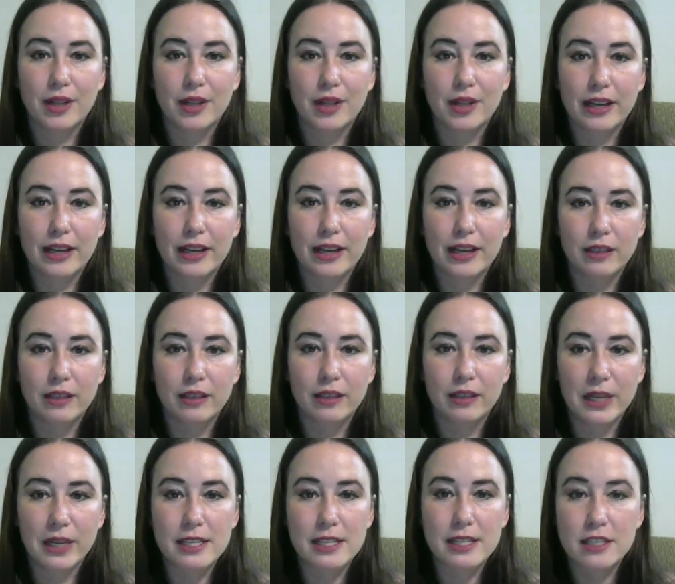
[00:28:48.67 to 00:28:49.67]
I couldn't wait
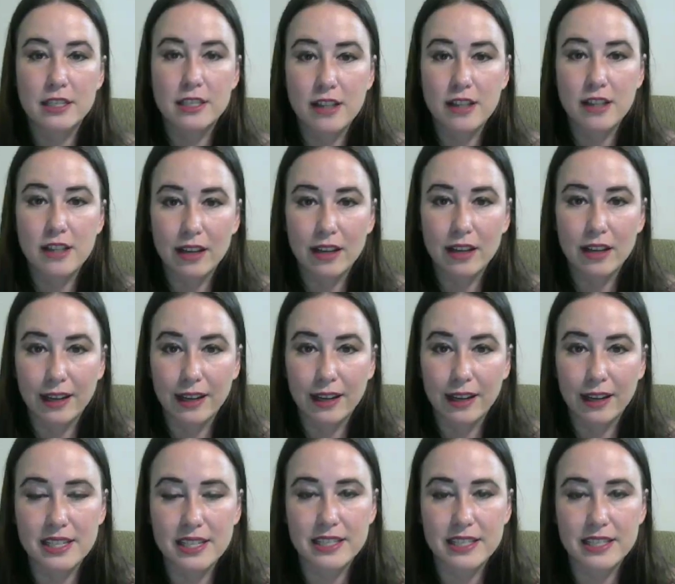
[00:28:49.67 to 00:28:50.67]
to get started, and
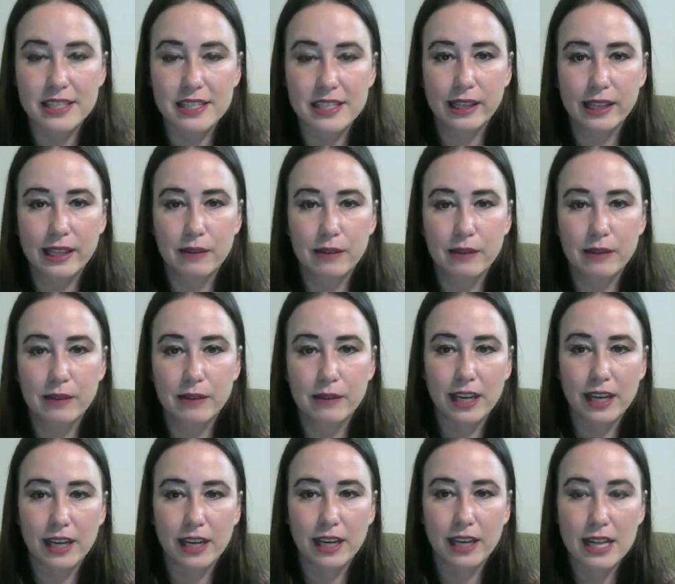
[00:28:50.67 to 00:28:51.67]
that's exactly what I
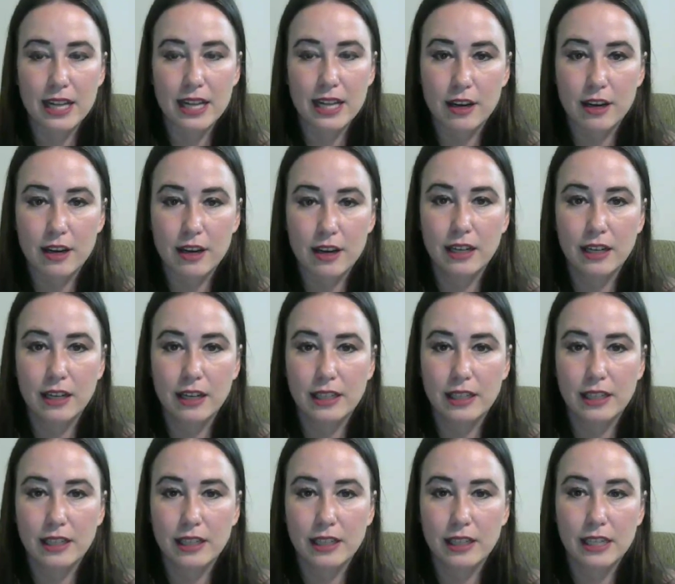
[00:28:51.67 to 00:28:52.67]
did. I got started, and
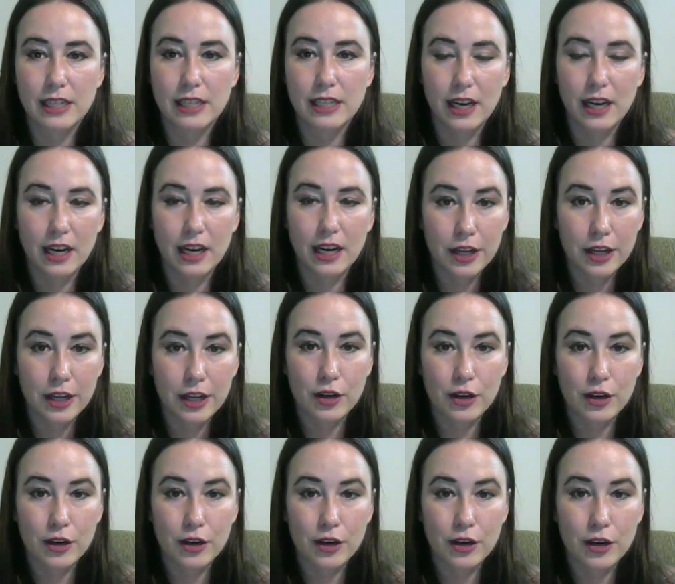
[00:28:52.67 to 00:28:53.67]
I just, you
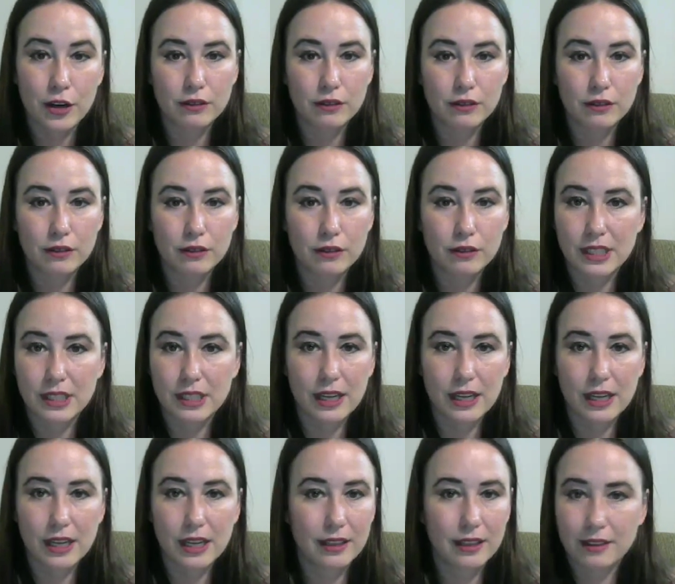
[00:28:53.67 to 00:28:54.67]
know, just like